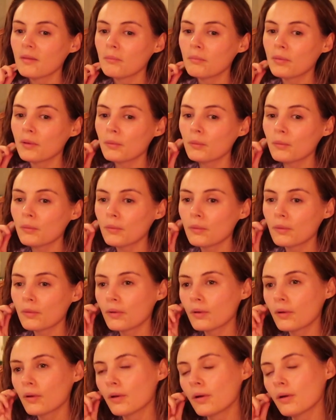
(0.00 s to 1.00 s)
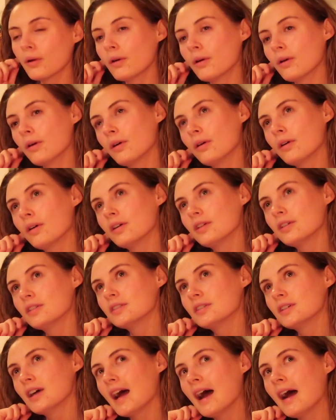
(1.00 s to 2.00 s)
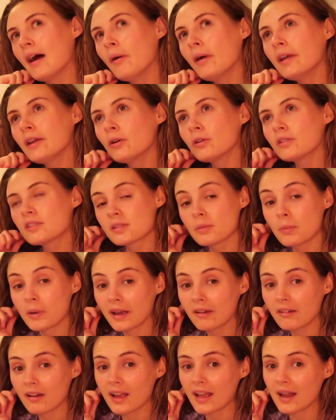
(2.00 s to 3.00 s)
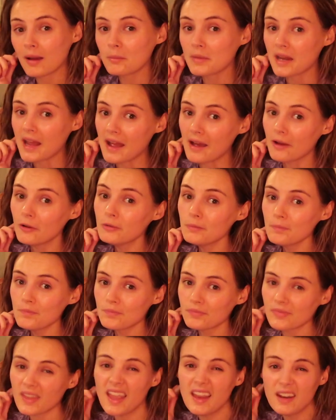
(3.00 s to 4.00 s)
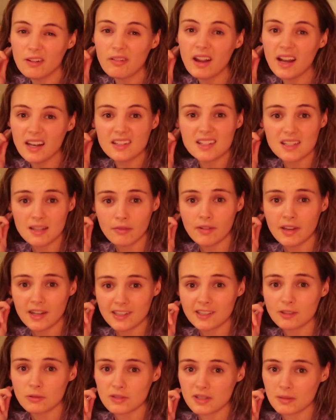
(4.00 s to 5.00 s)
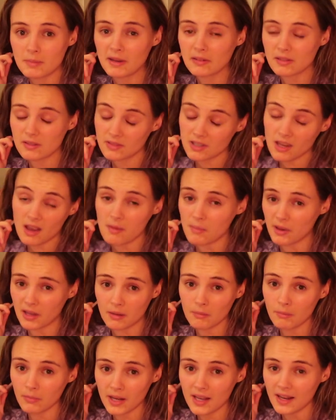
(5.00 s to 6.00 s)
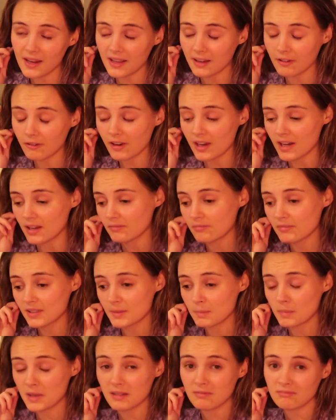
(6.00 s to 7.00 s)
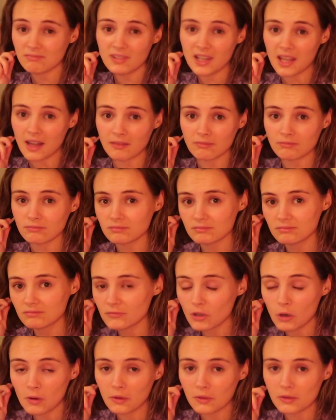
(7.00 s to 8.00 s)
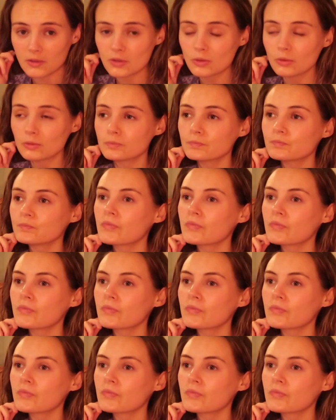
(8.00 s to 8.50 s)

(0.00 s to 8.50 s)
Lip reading: But how I got to where I am now, in a relatively short amount of time, I completely agree. It's been, yeah, not long at all.